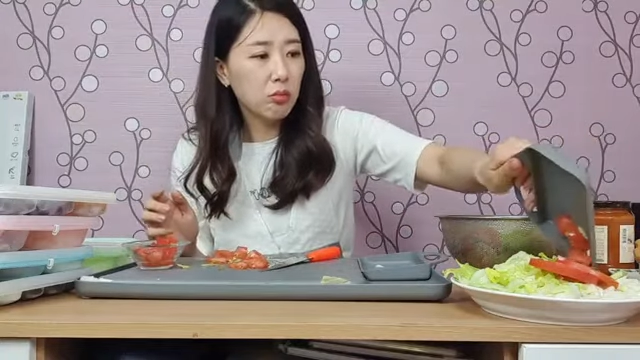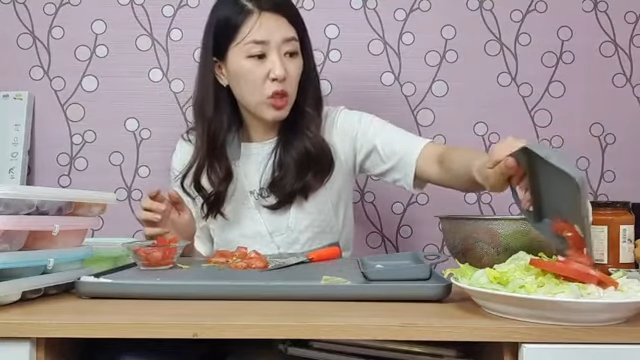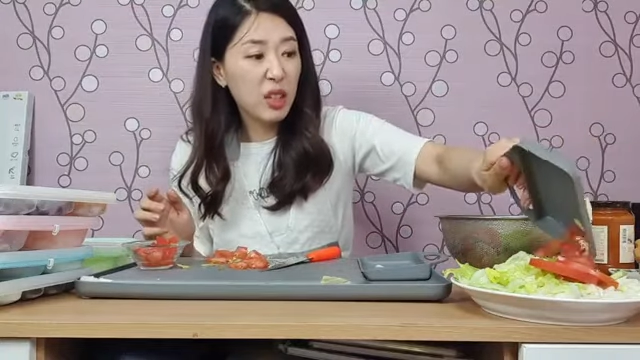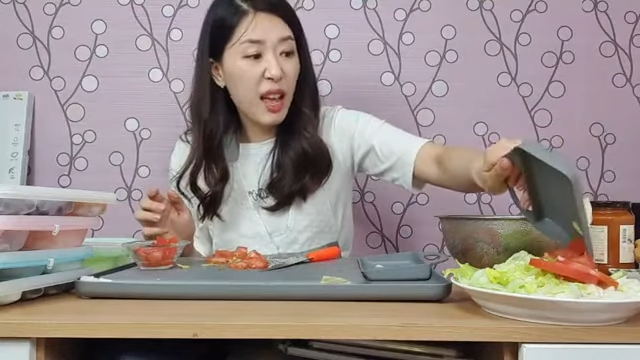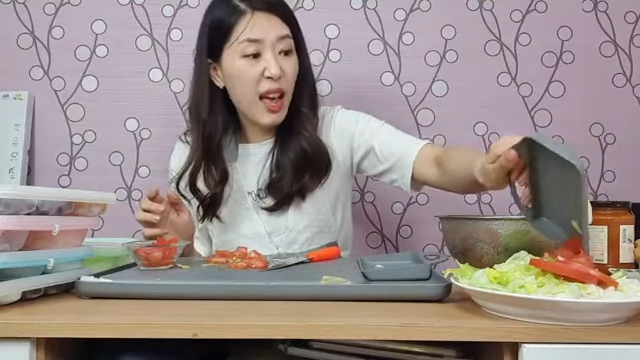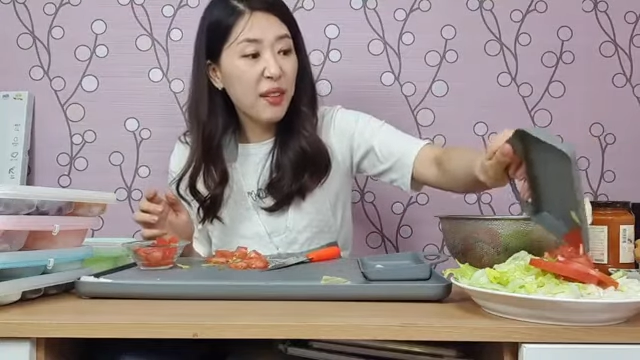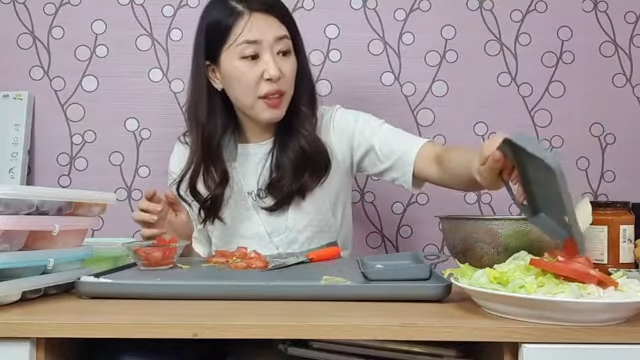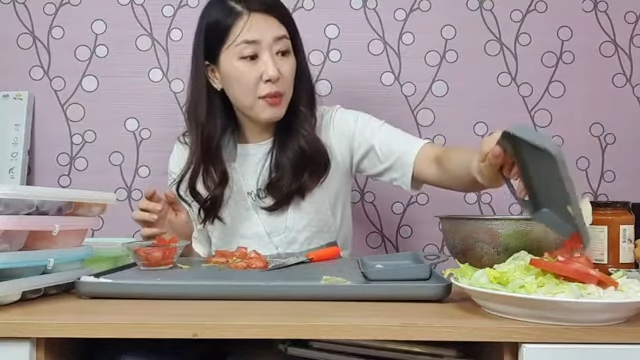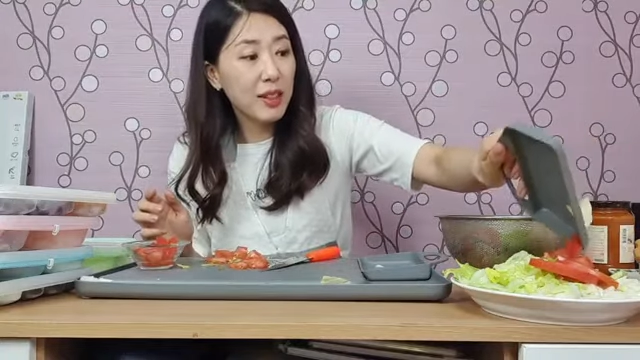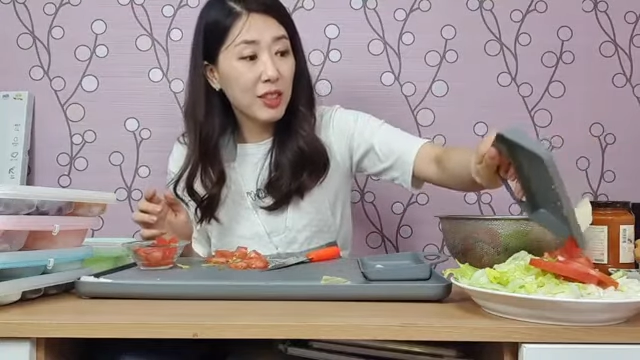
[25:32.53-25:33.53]
You can have
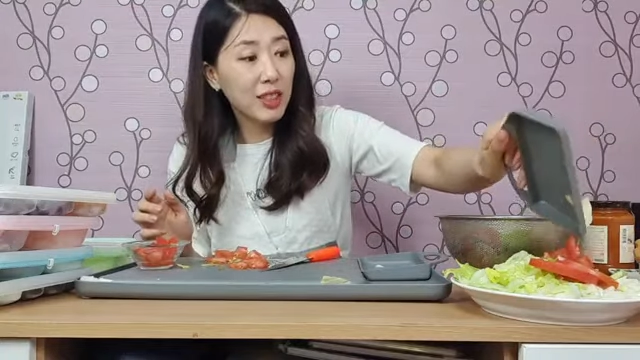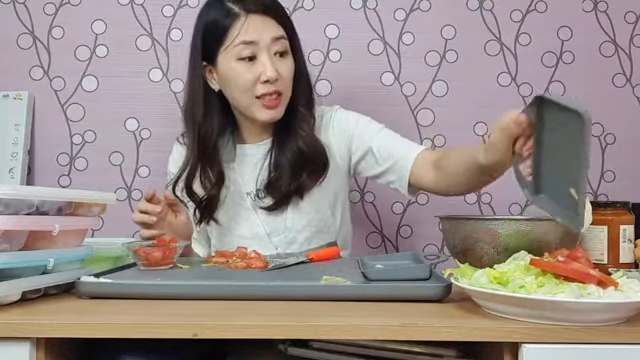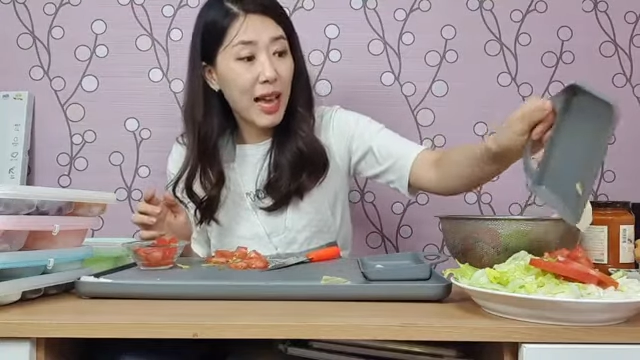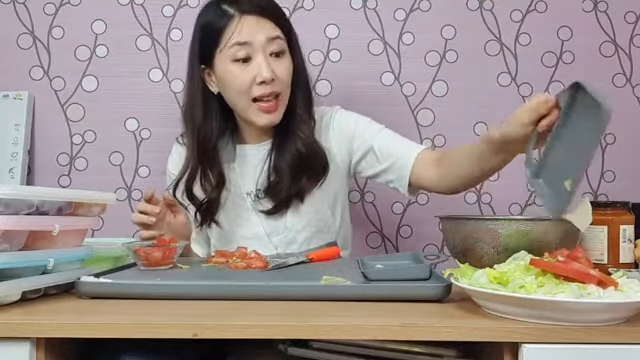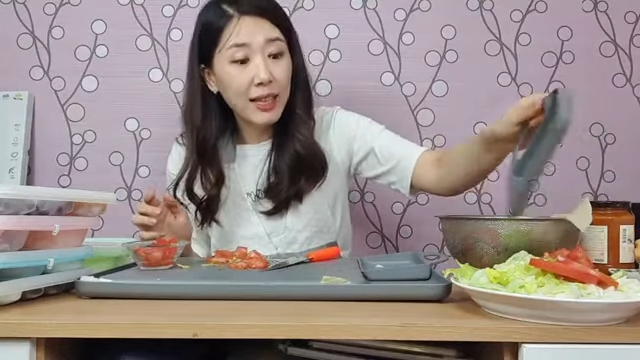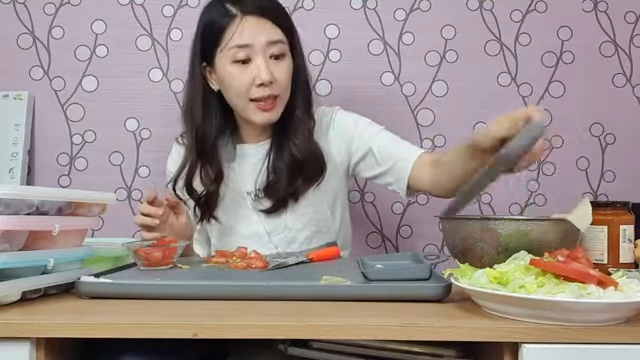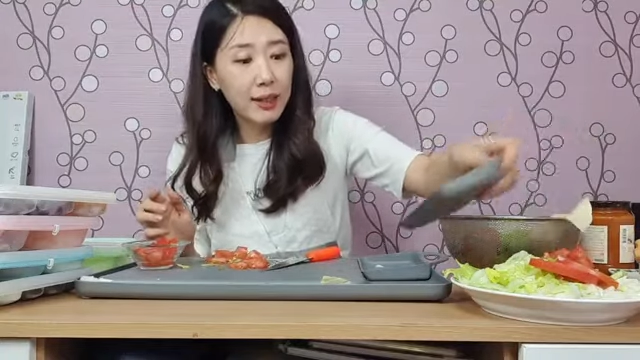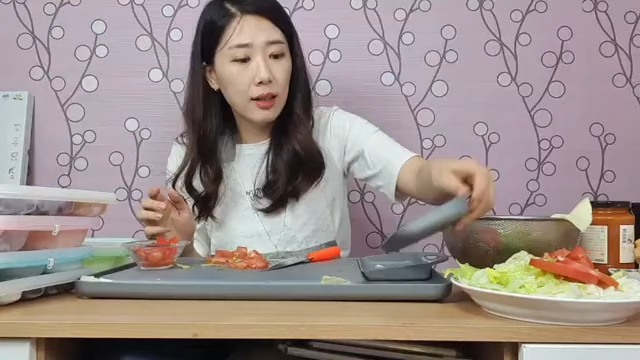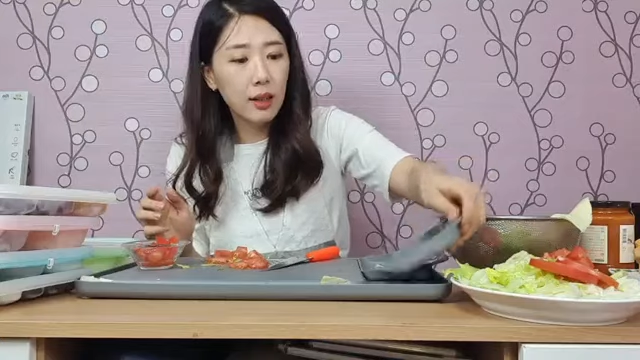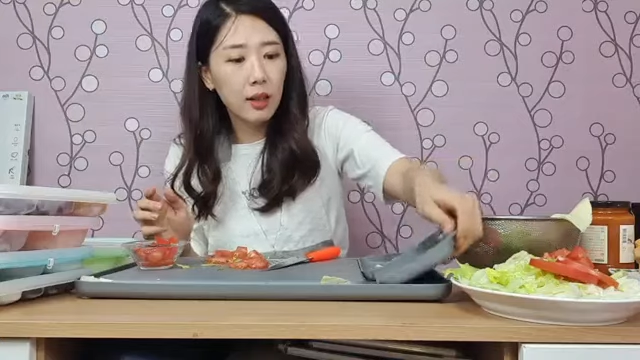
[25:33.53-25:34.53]
them as a salad,